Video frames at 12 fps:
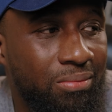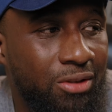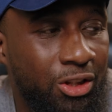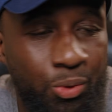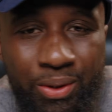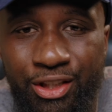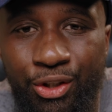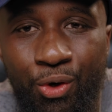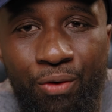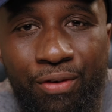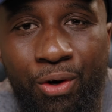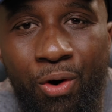switching
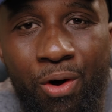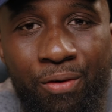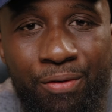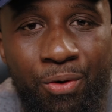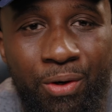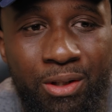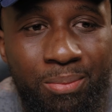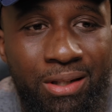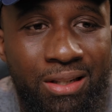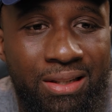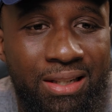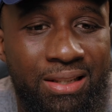over to autofocus
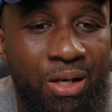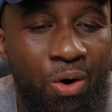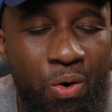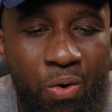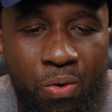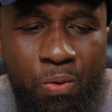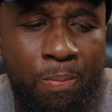because they say, oh,